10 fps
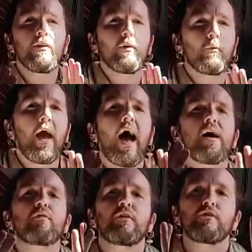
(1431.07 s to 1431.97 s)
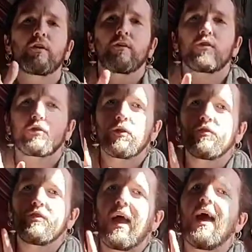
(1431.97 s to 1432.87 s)
that we have with each other, this sort
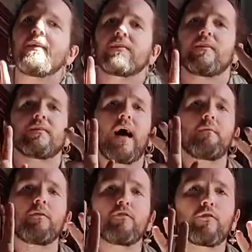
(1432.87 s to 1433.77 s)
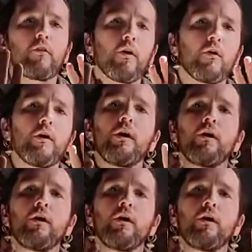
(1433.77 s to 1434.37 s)
of dance and this ebb and flow.